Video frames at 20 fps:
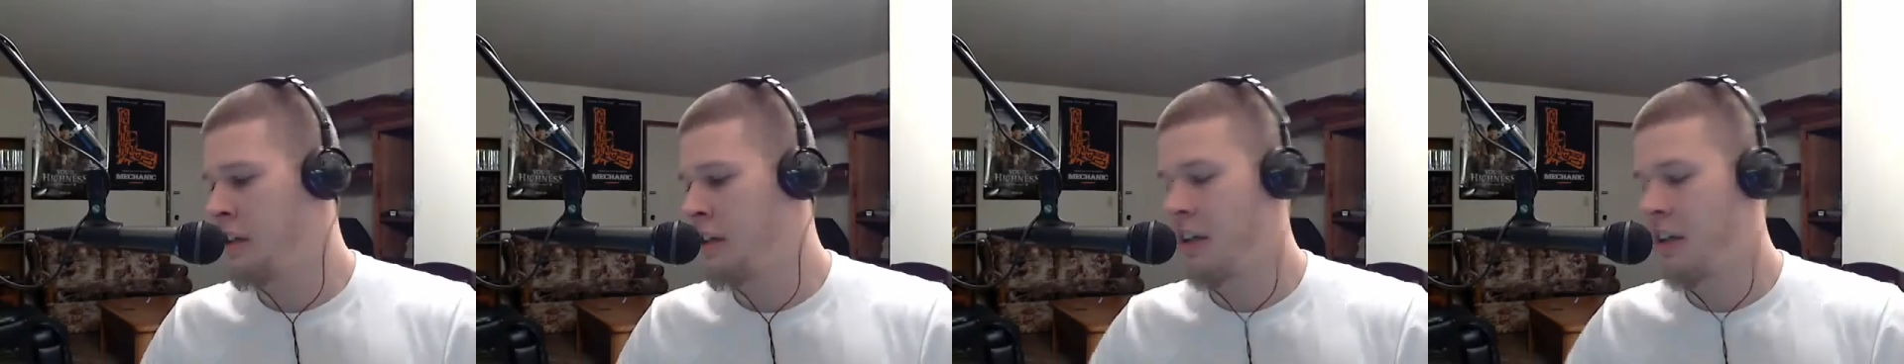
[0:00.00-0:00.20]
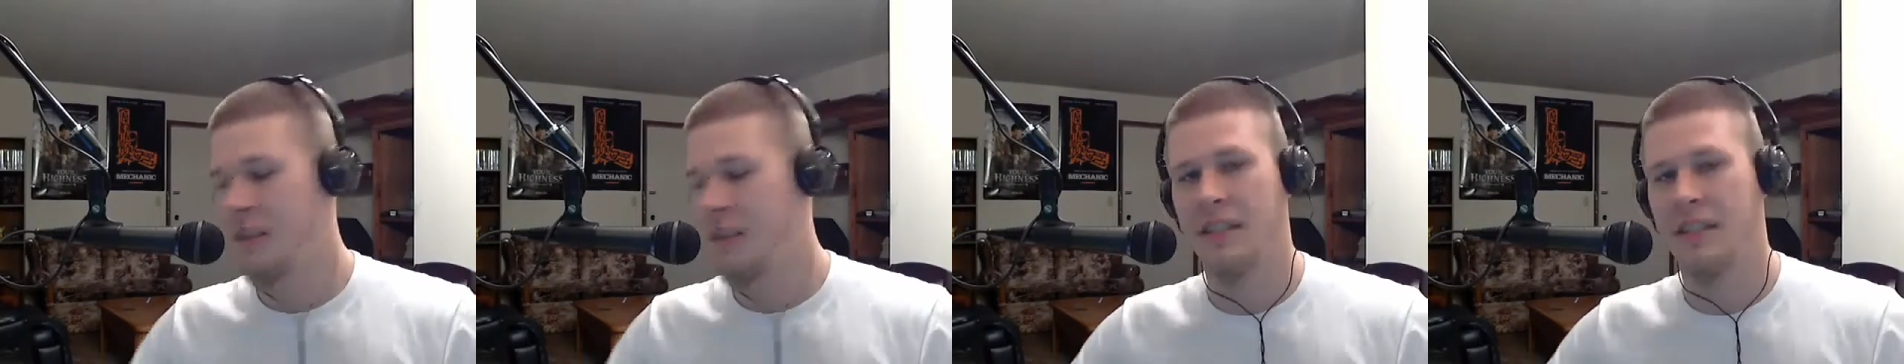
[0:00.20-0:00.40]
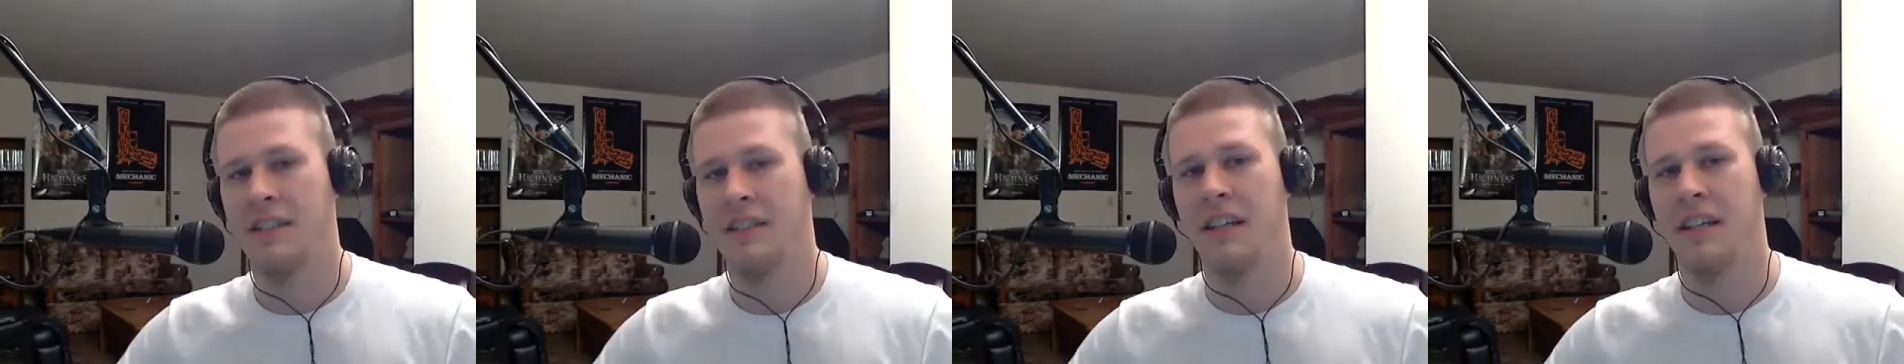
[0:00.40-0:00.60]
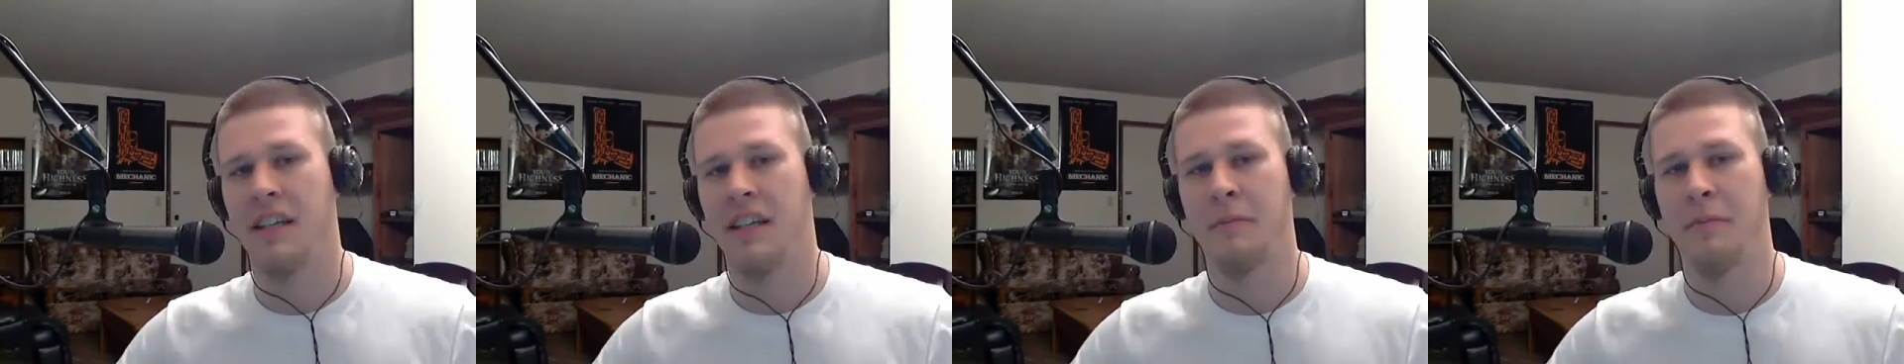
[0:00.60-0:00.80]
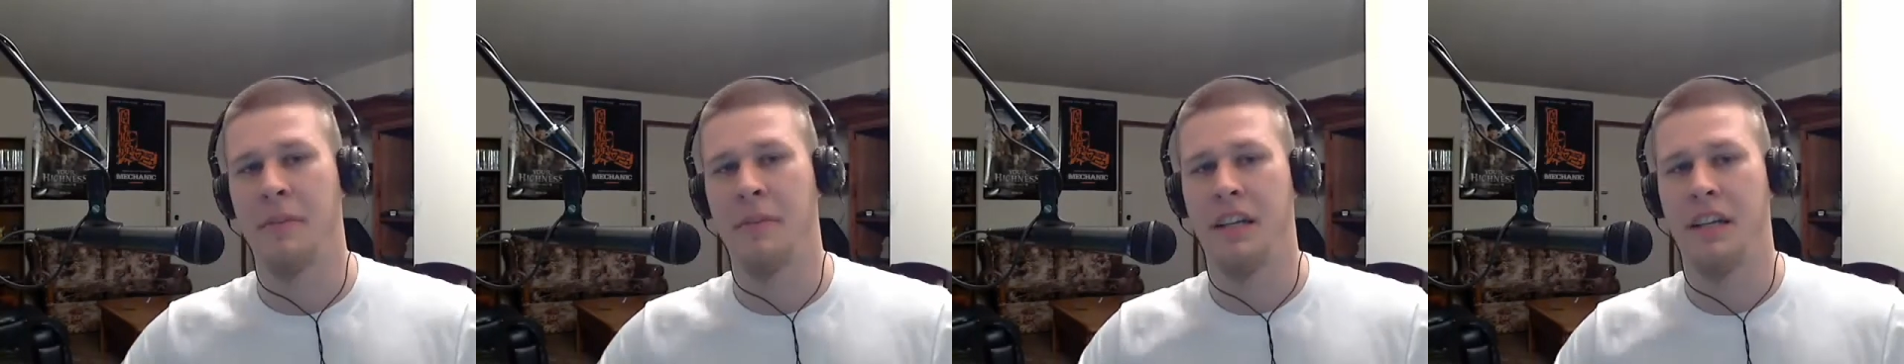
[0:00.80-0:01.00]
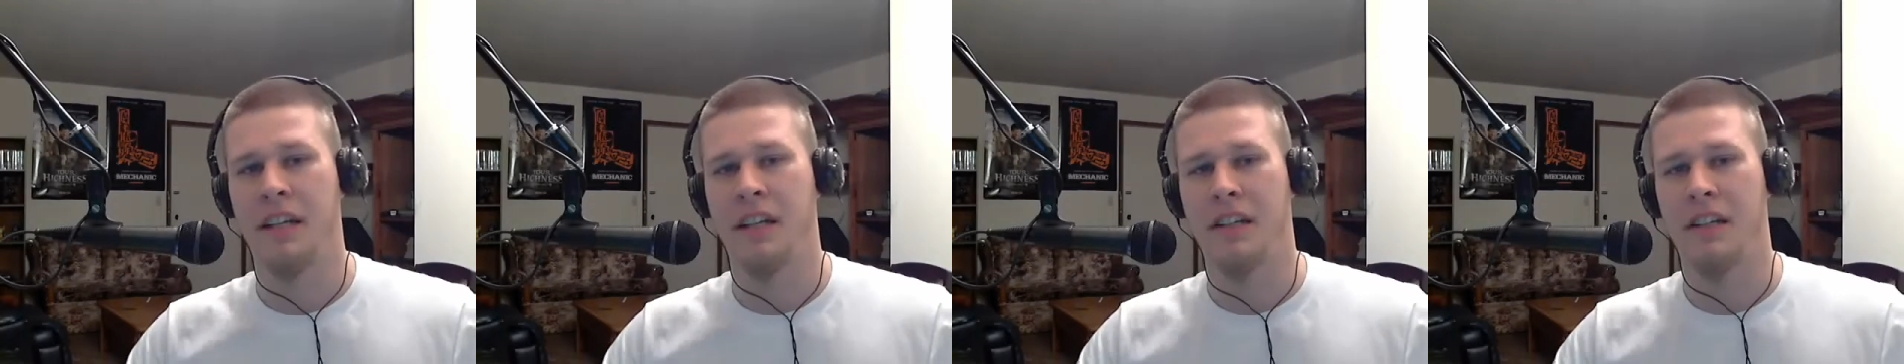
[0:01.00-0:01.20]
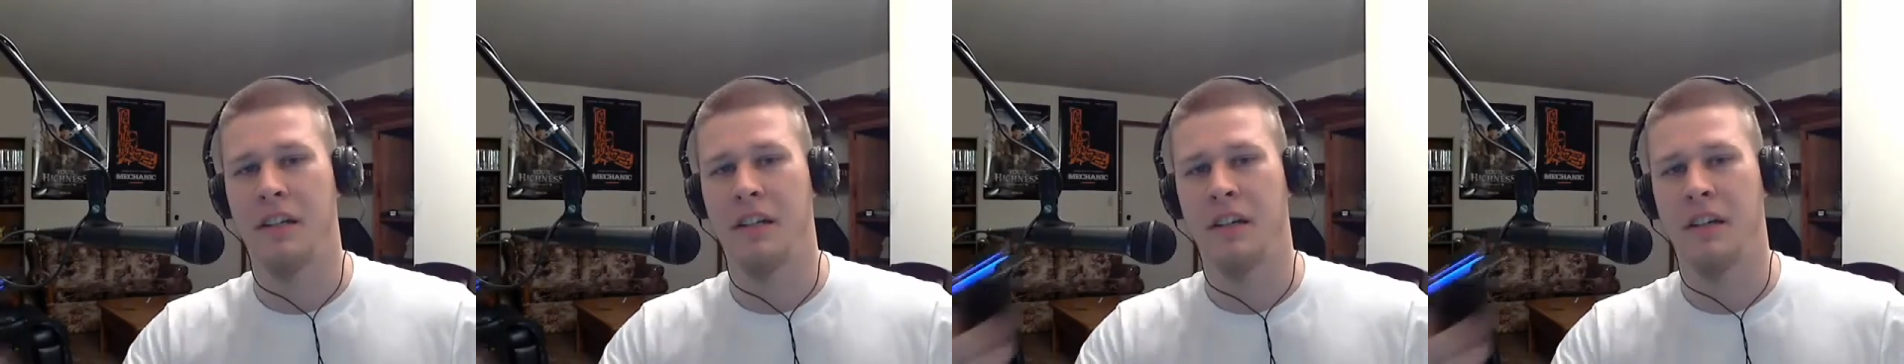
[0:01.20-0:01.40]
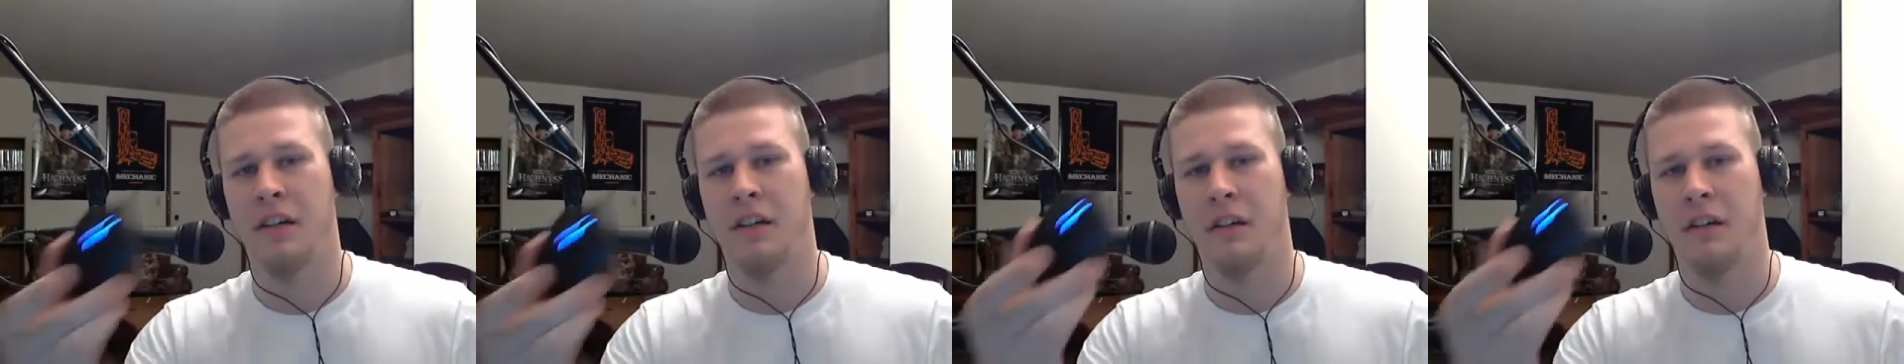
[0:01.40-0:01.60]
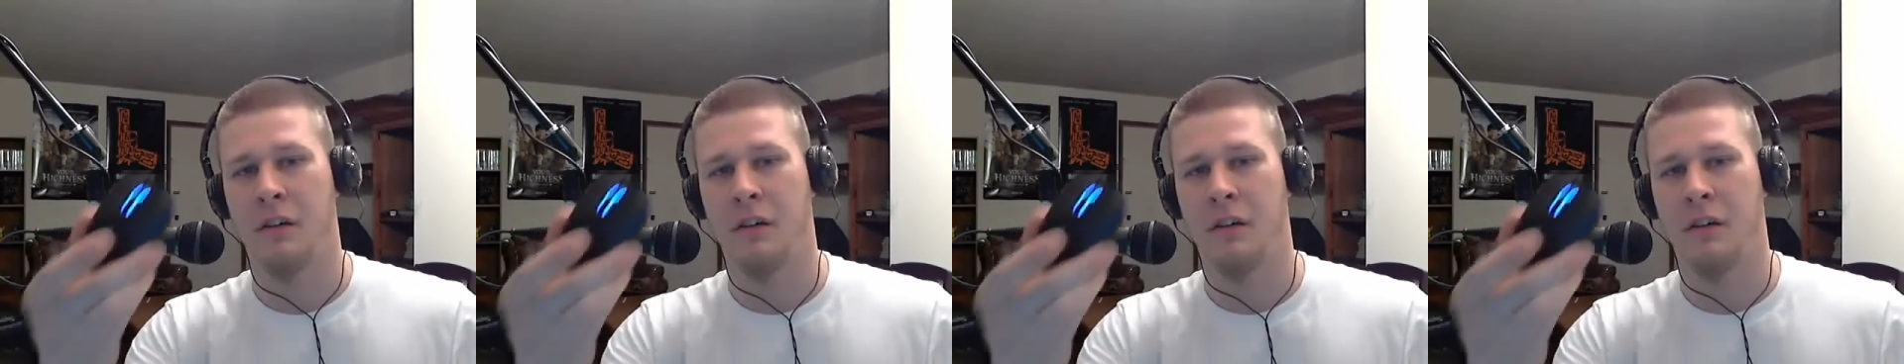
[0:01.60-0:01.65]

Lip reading: because this thing can be either